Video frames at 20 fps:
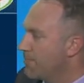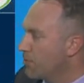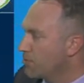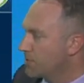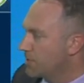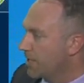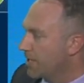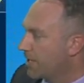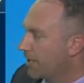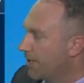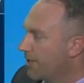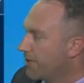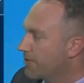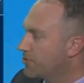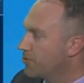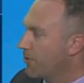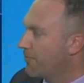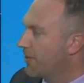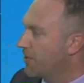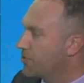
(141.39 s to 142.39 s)
Mostly clear
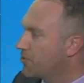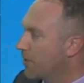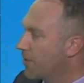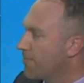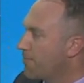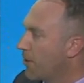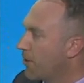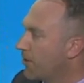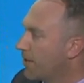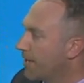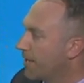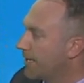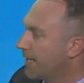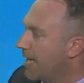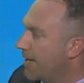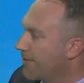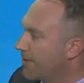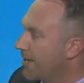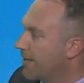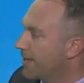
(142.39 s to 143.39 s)
to eventually partly
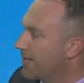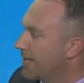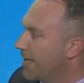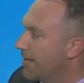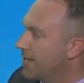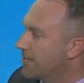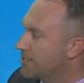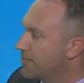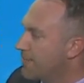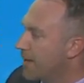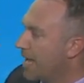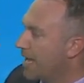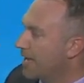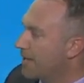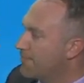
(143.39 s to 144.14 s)
cloudy again as some high